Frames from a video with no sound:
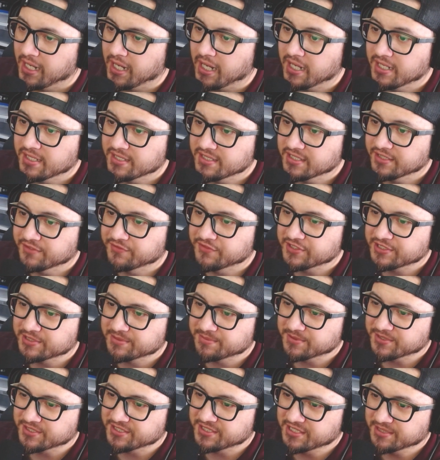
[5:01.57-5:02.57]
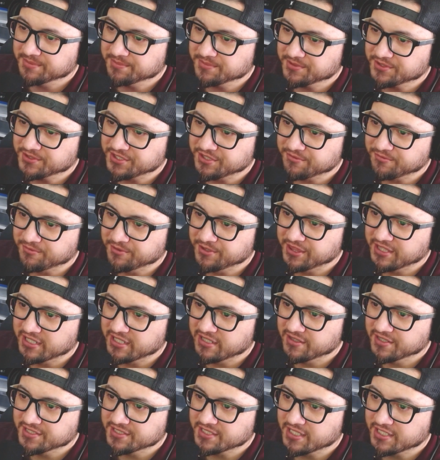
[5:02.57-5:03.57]
and defense plus 10% when
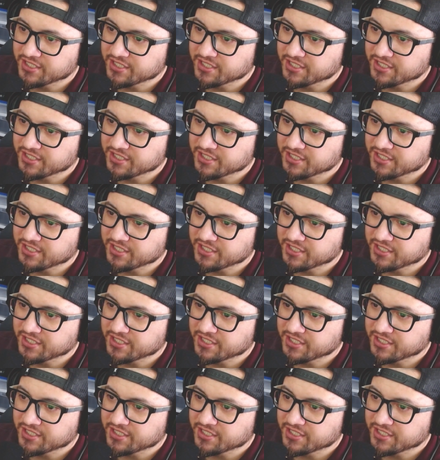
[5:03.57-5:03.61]
there is a